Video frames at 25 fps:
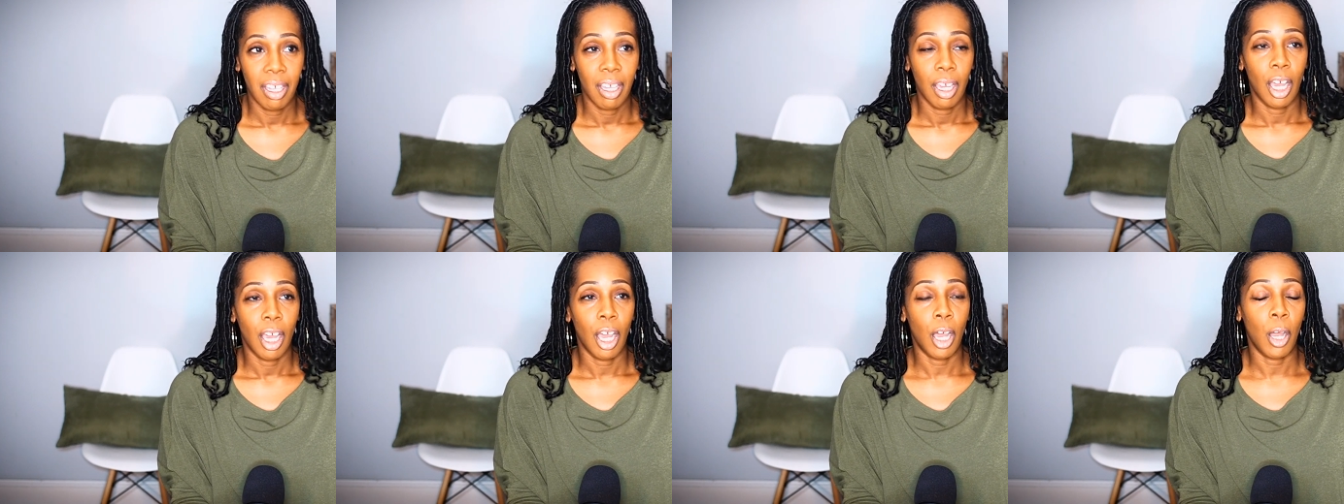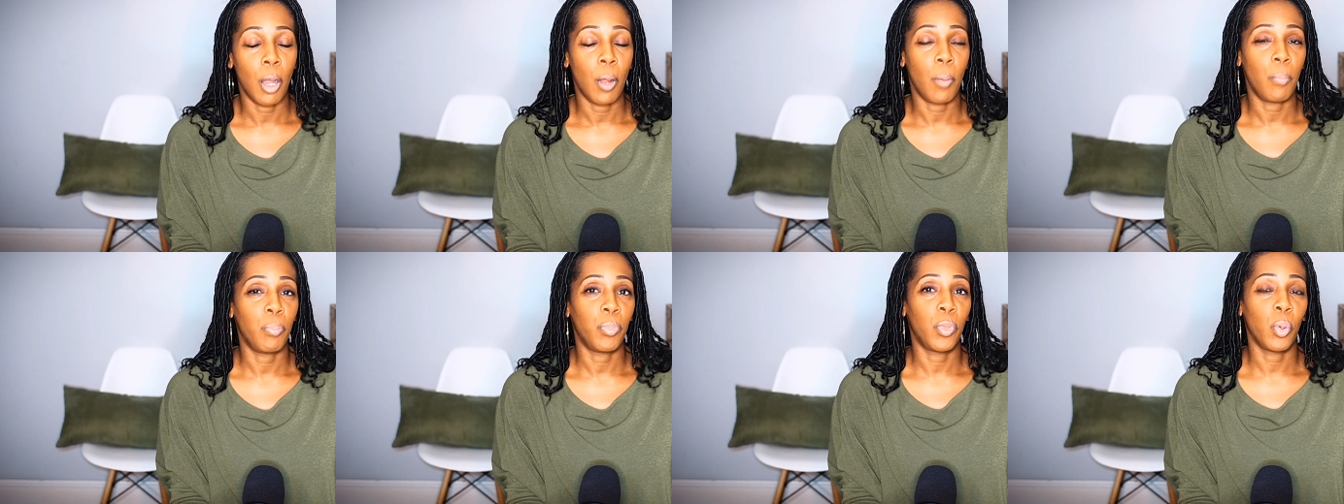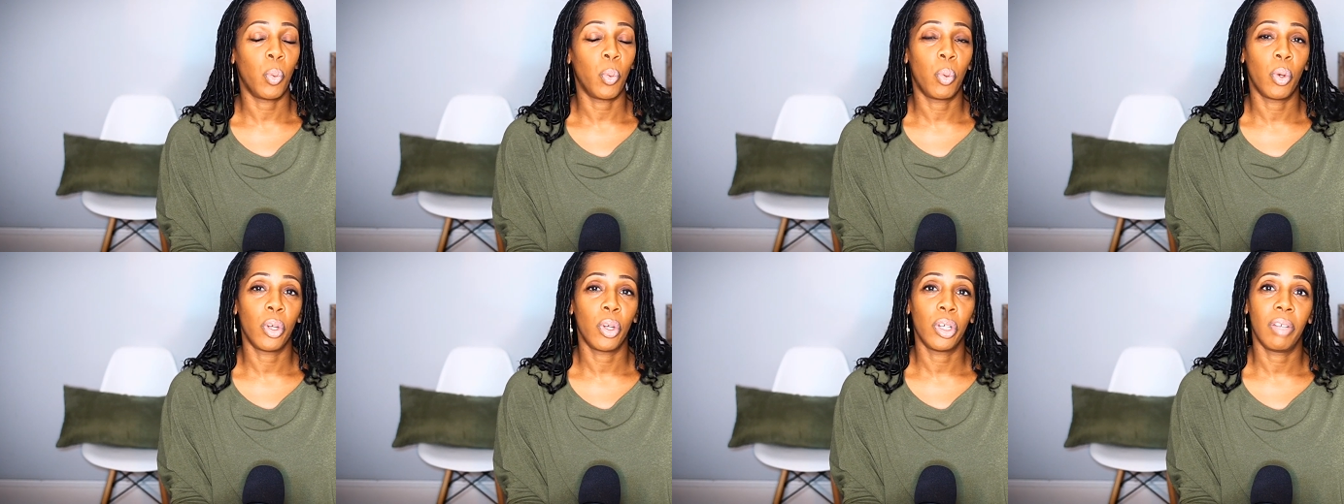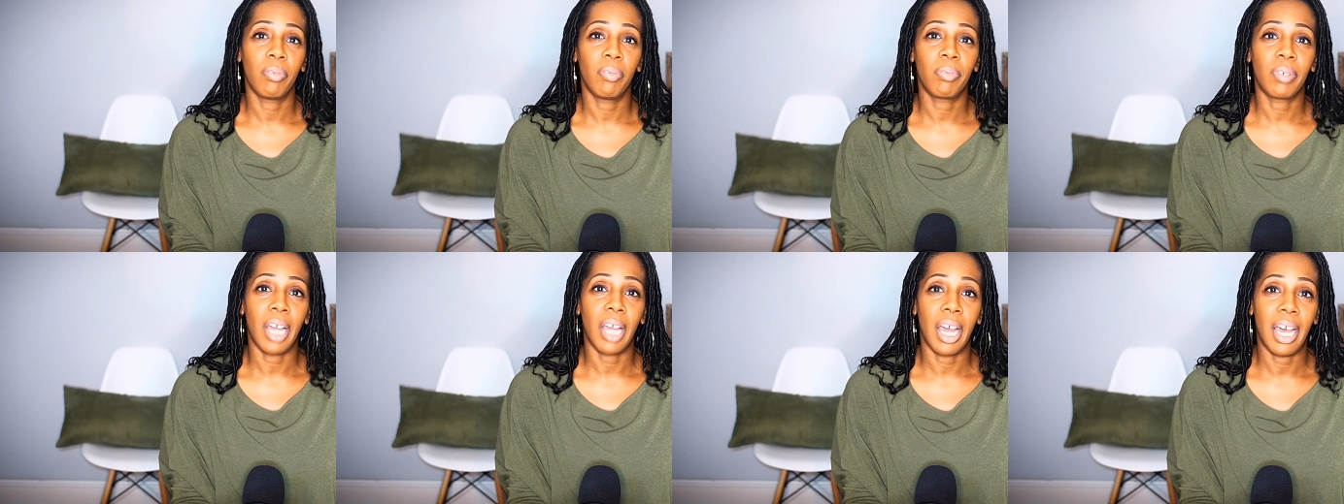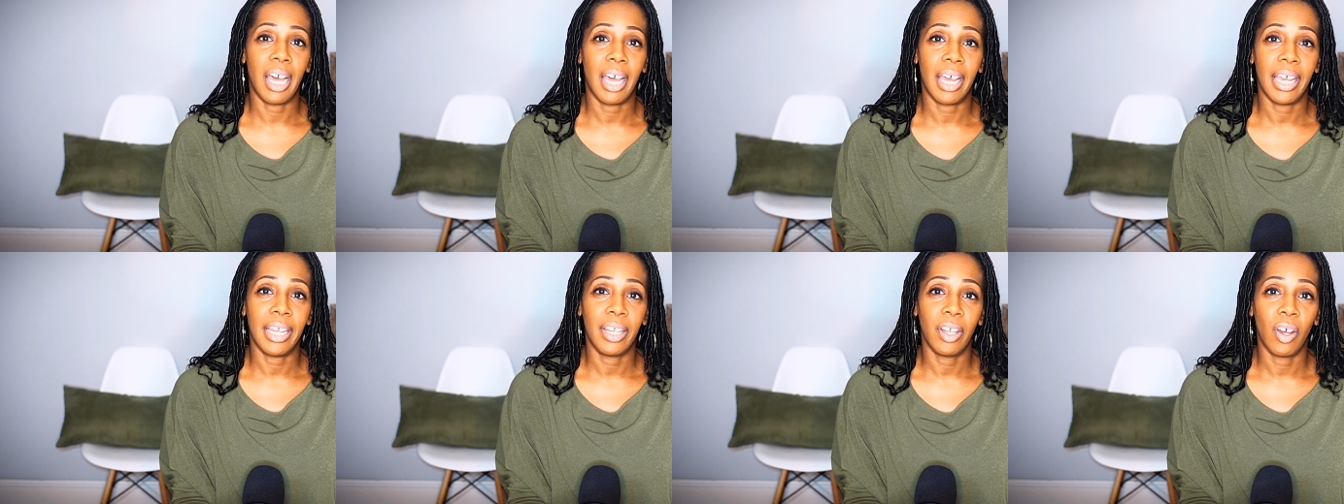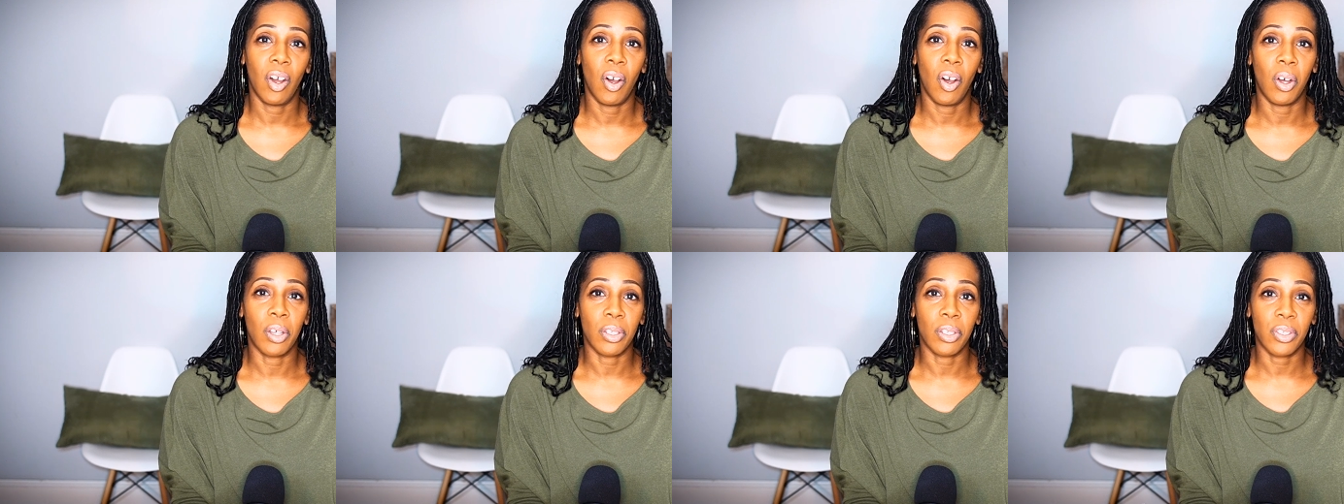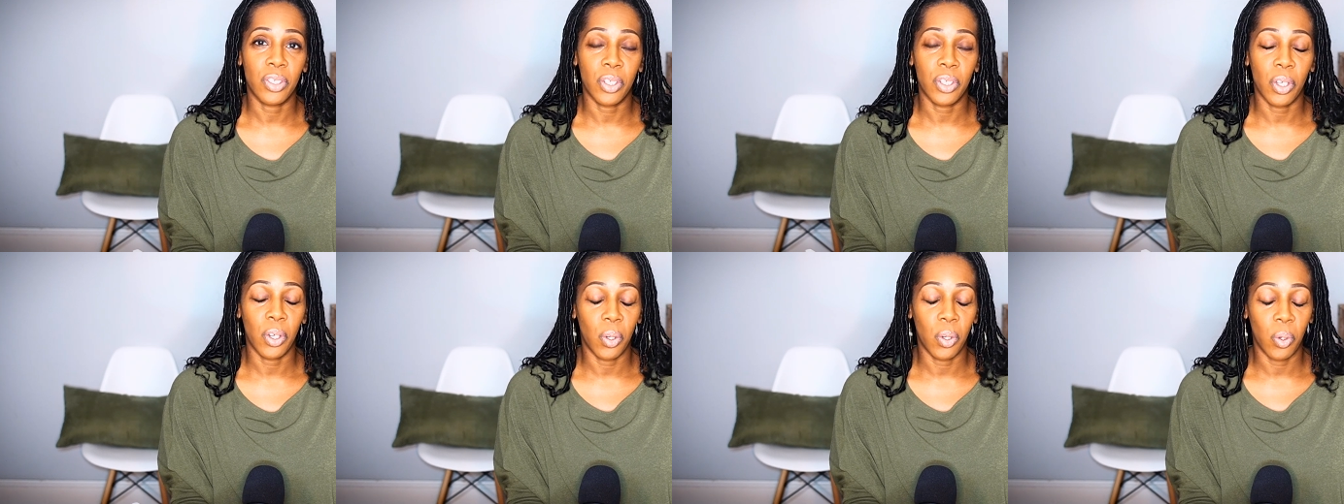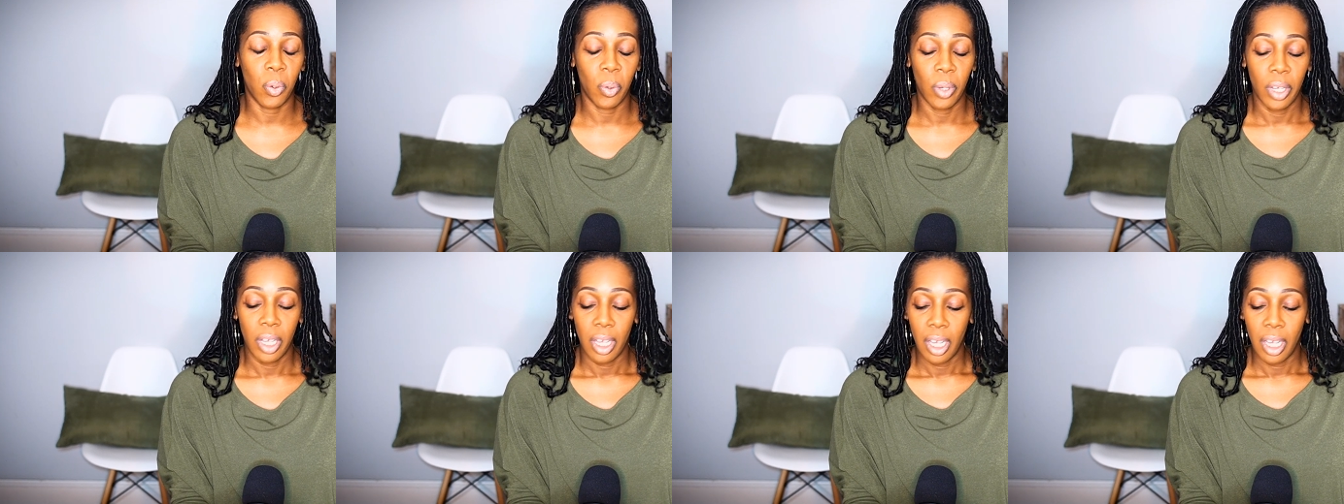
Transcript: Um, the Word of God also